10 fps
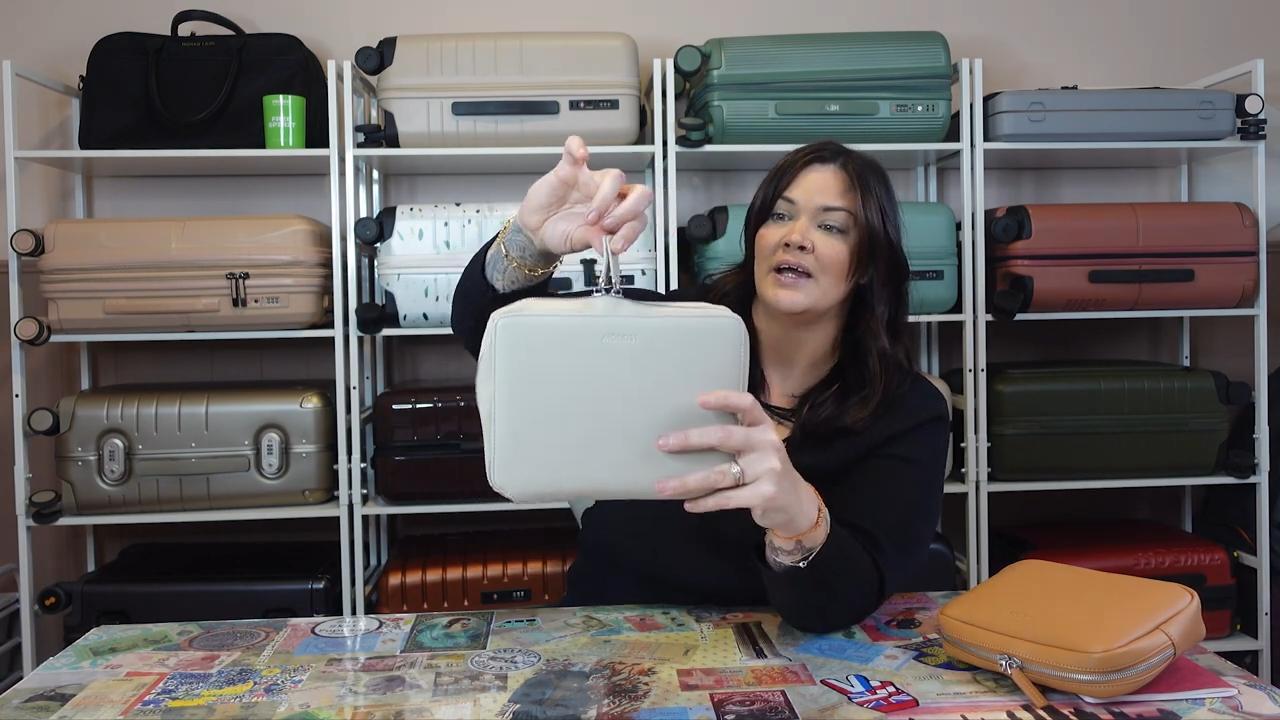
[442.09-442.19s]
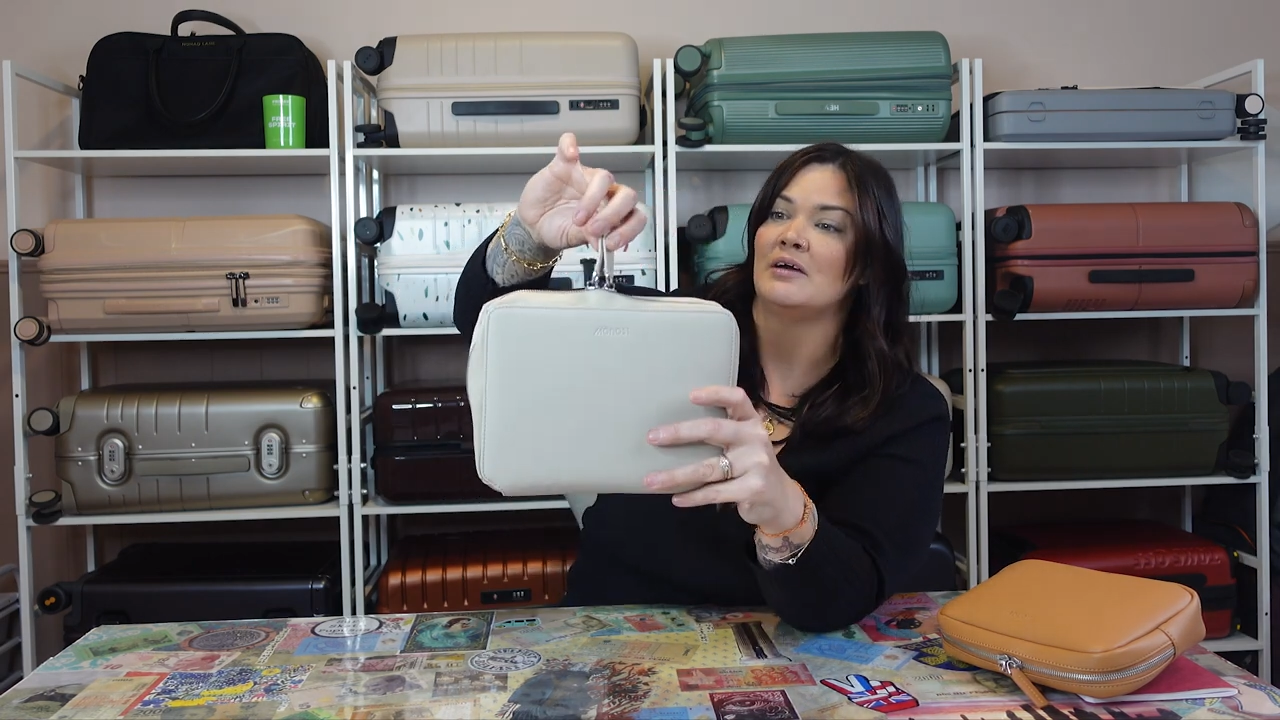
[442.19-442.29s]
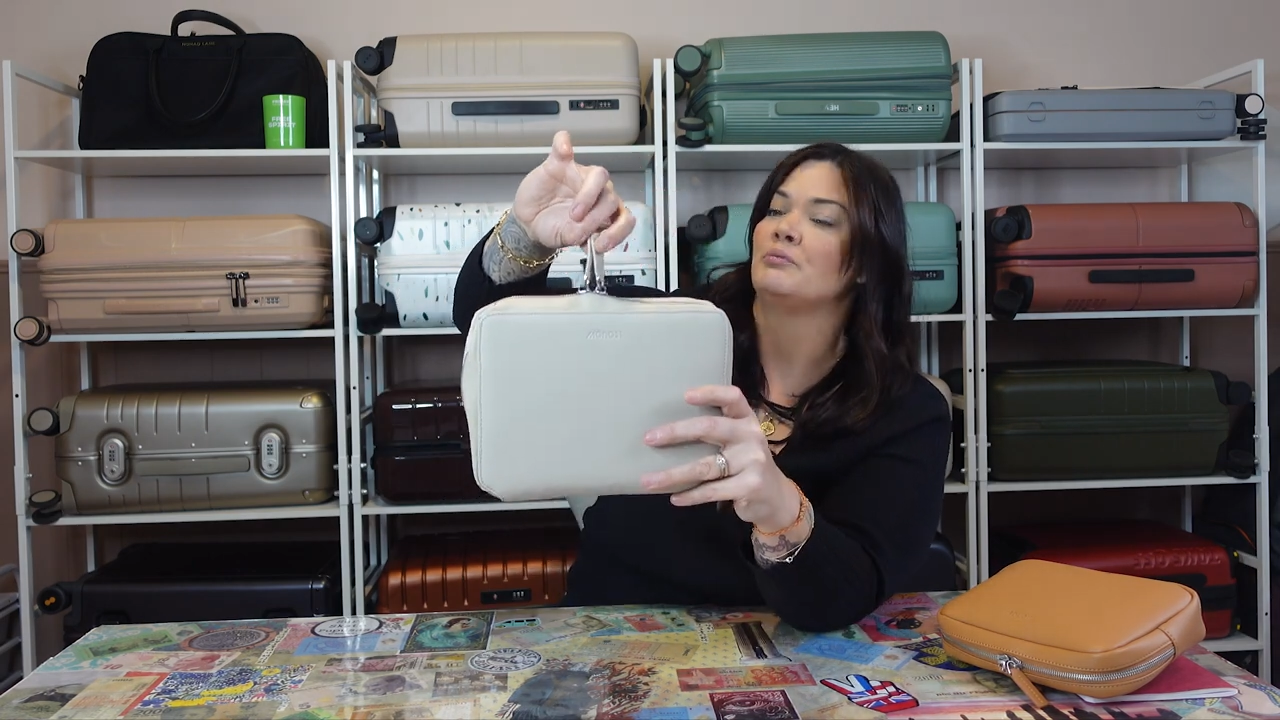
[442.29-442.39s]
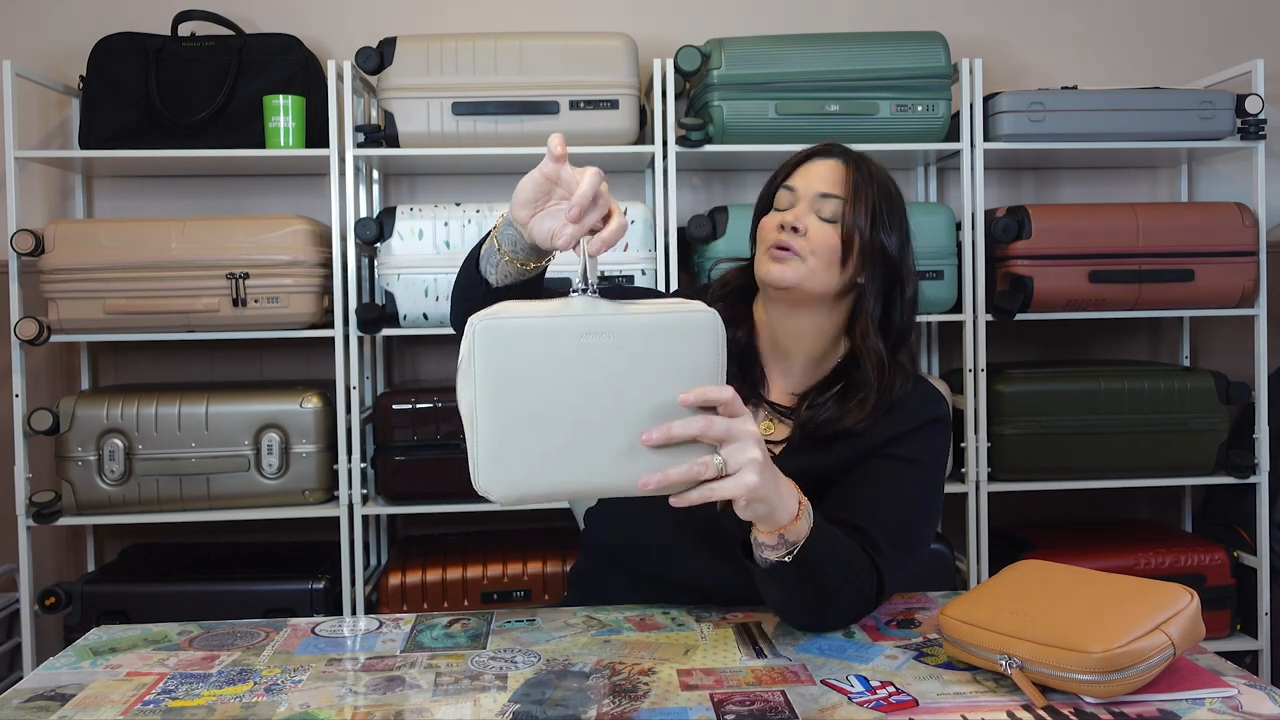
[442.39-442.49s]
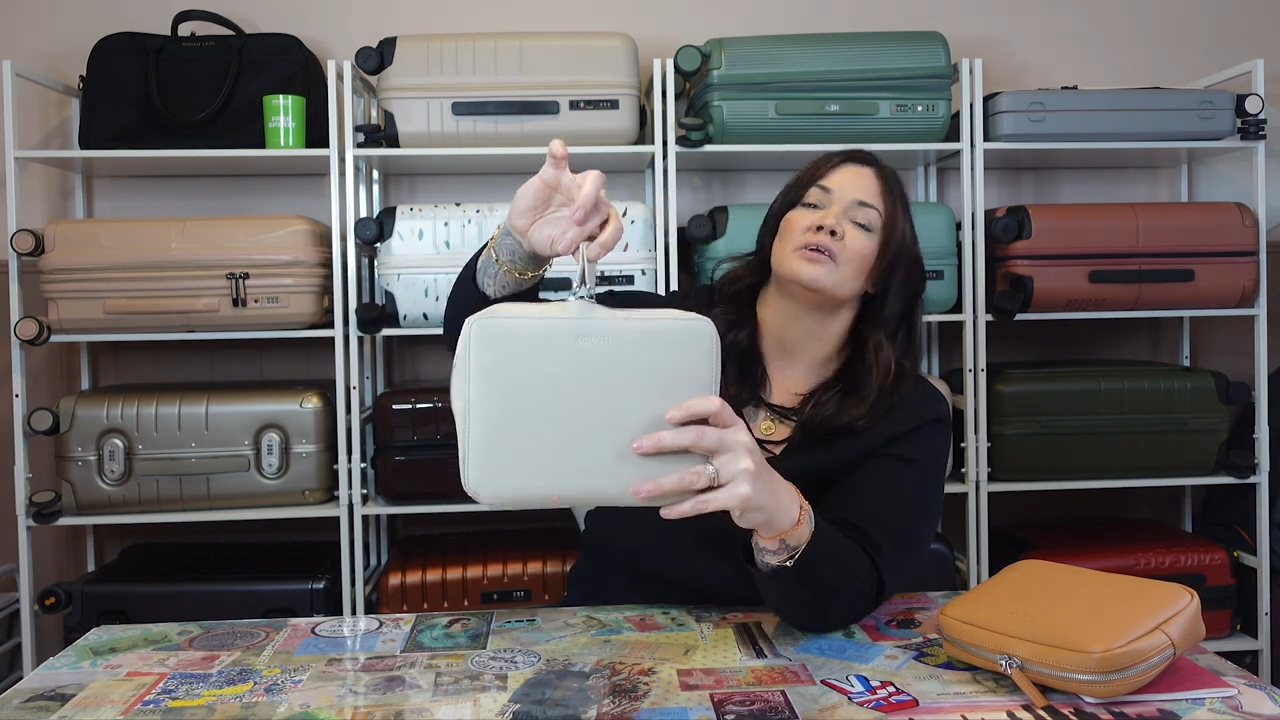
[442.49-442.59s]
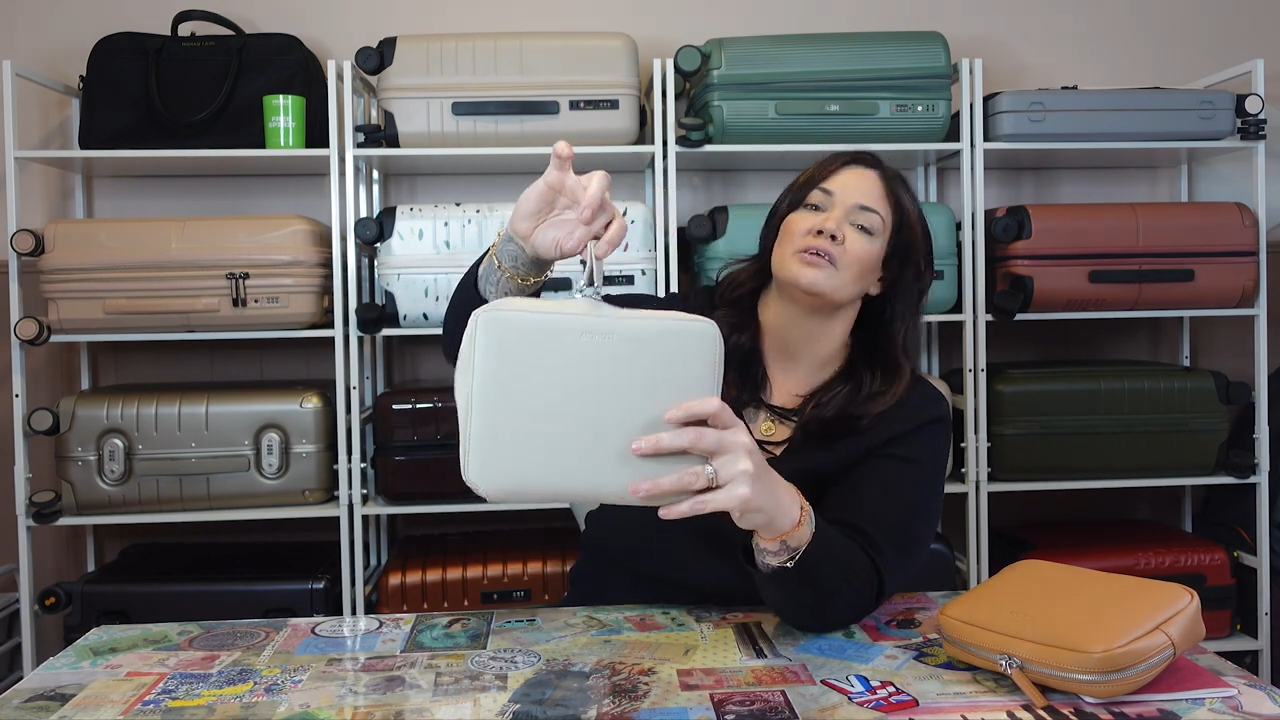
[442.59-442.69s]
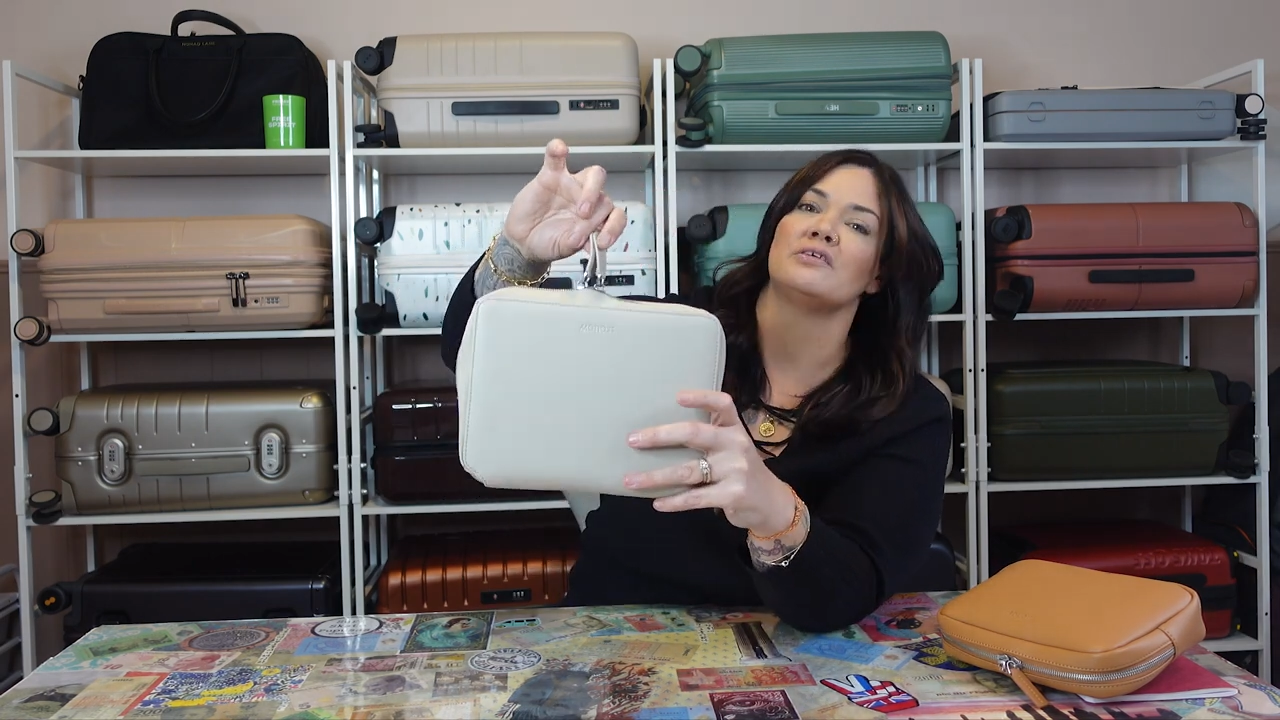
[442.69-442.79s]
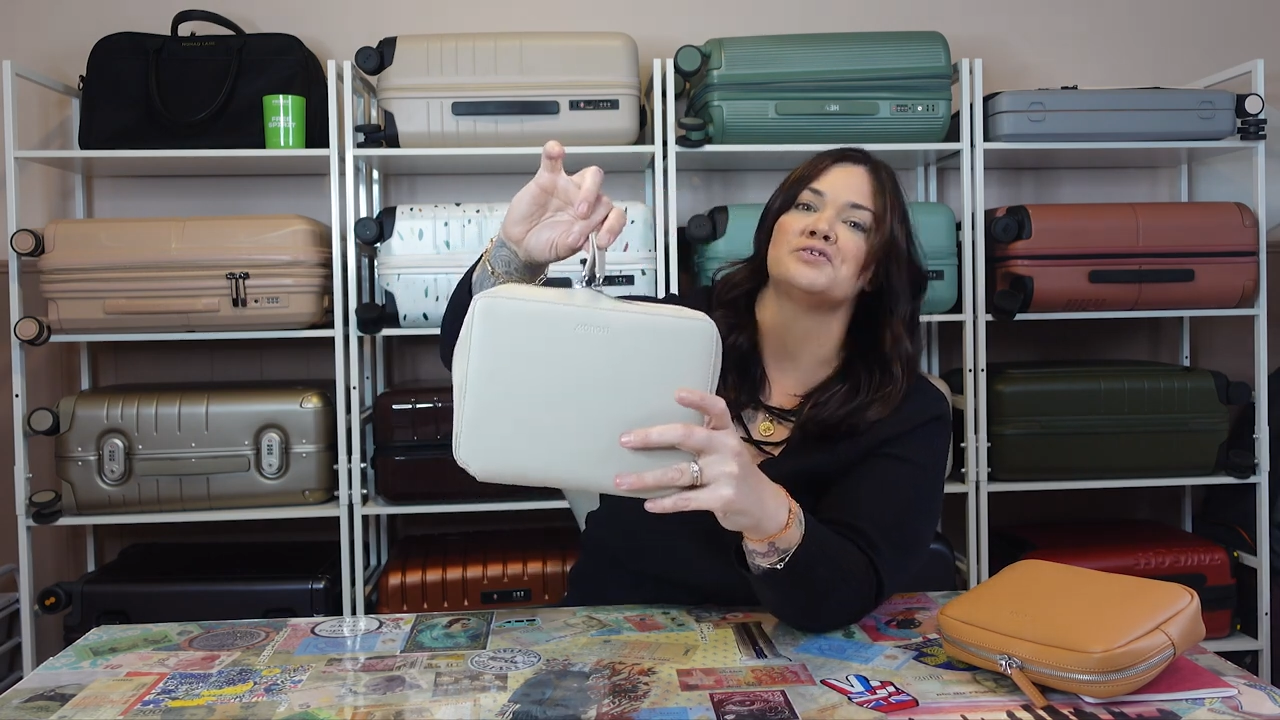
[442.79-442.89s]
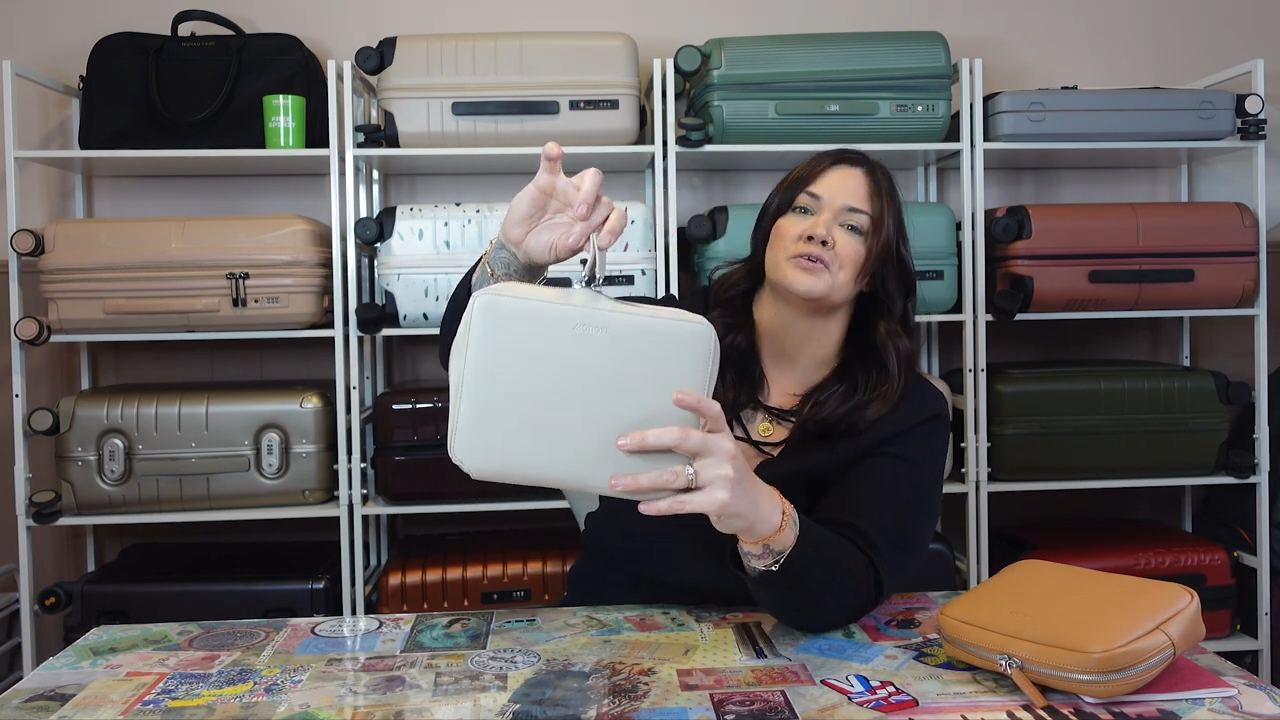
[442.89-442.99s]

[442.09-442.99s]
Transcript: and put a little